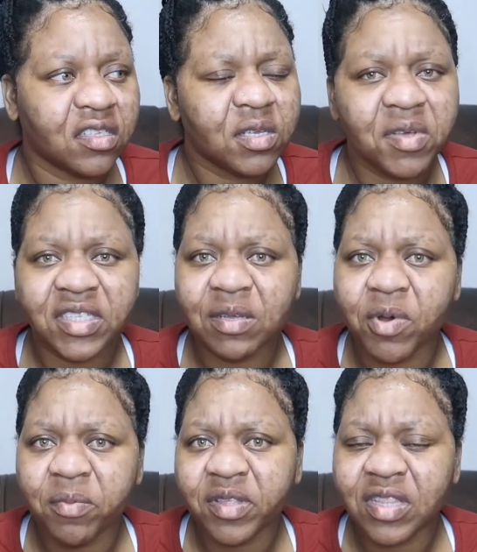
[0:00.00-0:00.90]
So I said,
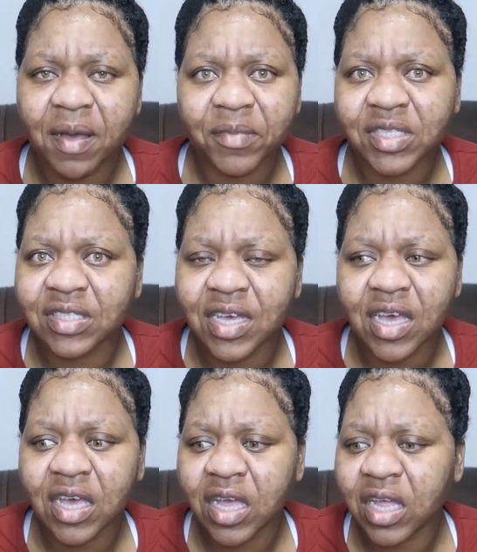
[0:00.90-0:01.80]
but me, that means
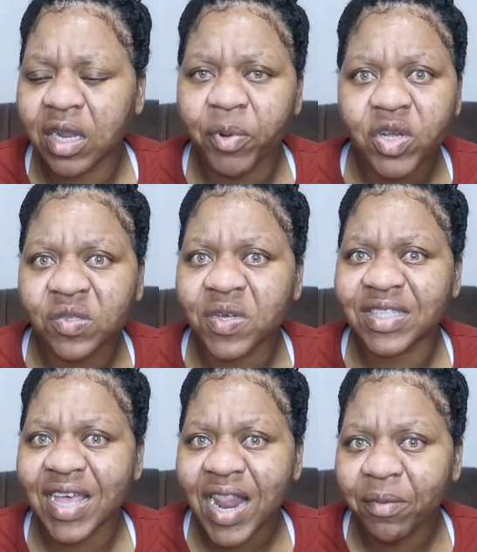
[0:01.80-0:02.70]
the person will
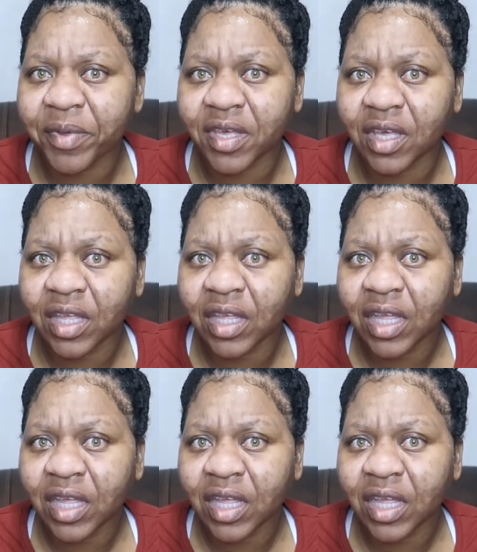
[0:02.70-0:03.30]
tell me,